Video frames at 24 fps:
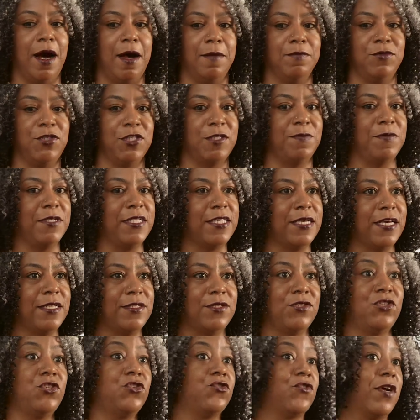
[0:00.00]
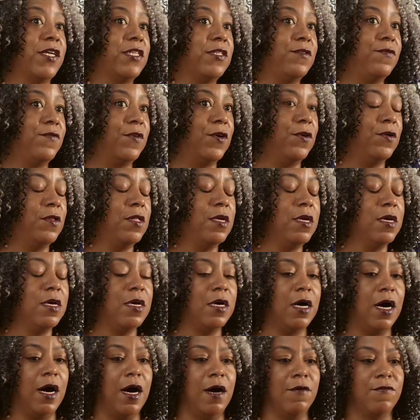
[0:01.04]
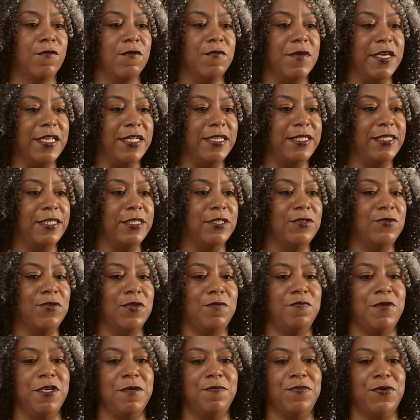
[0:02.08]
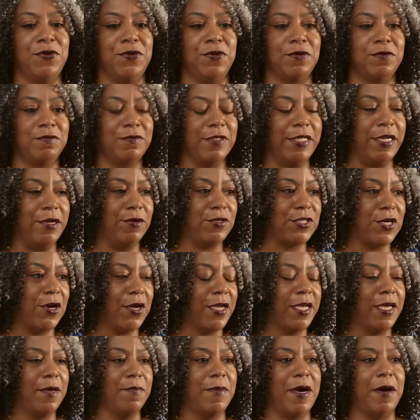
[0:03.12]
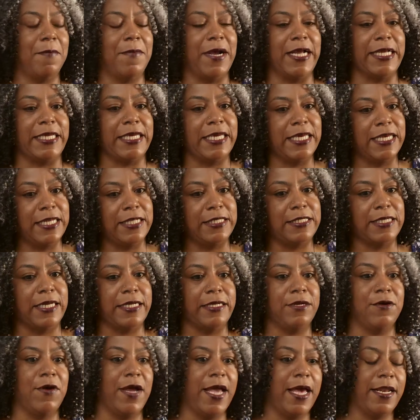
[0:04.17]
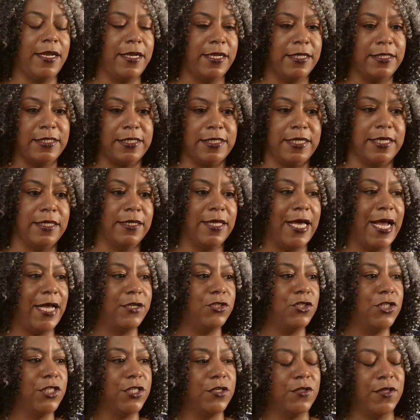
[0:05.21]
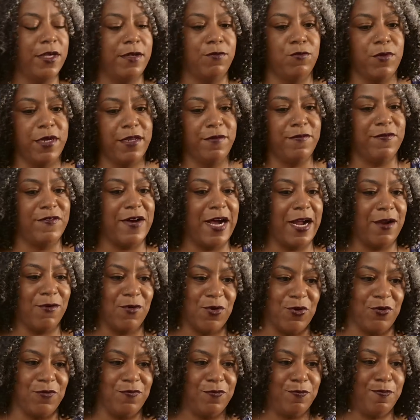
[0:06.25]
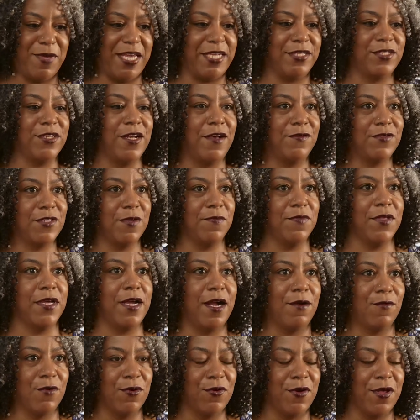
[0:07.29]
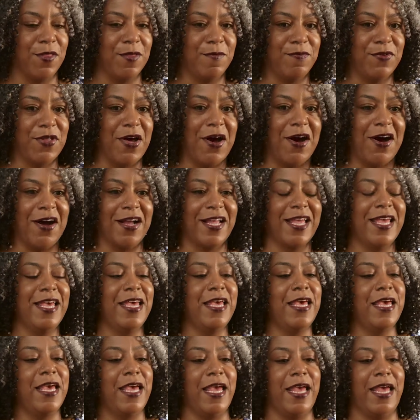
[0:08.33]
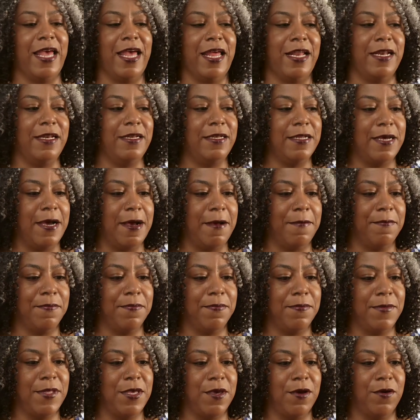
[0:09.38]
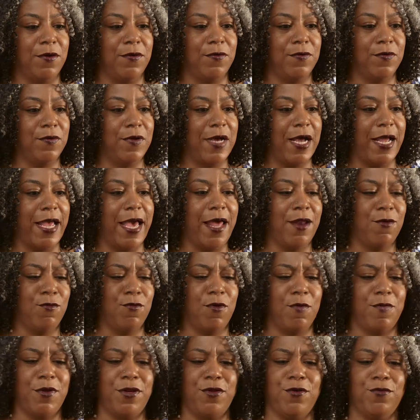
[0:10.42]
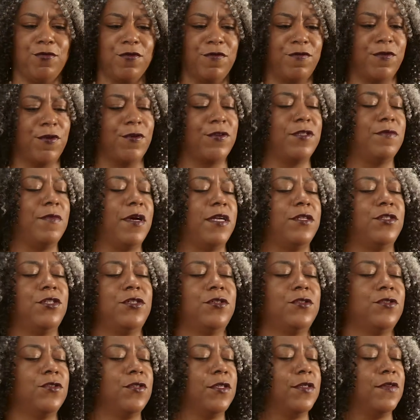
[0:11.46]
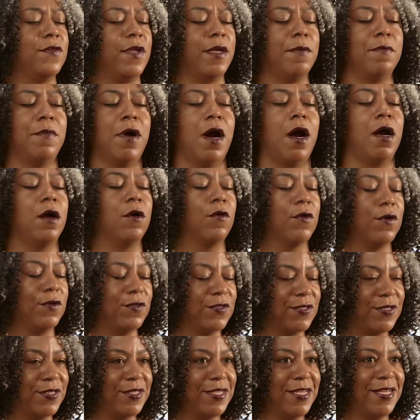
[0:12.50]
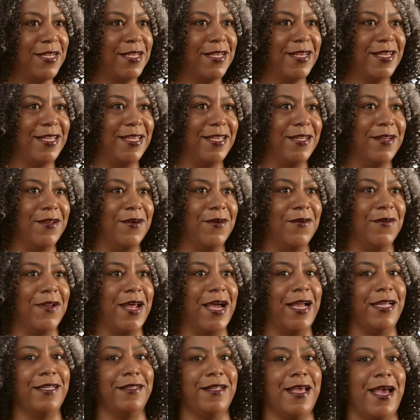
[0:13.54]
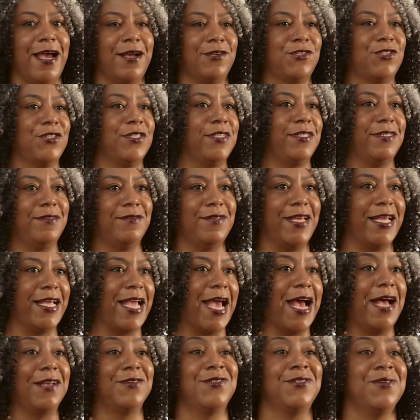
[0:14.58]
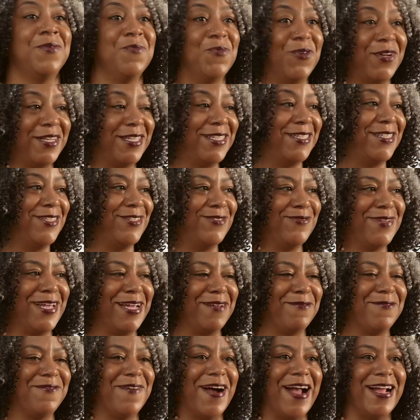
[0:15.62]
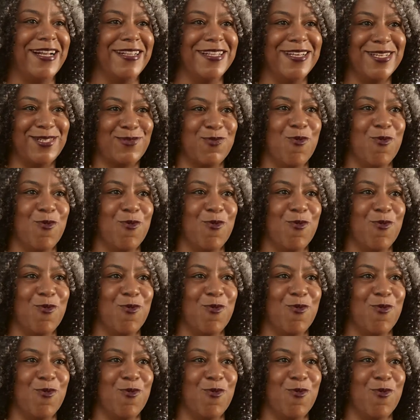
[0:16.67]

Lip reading: just because it's stressful for me to deal with people, talking about my kids. I know I had an incident last year that went viral based off something I wrote on the blog, and, I had a woman who referred to my children as like mongrels. And I actually asked someone, could you find this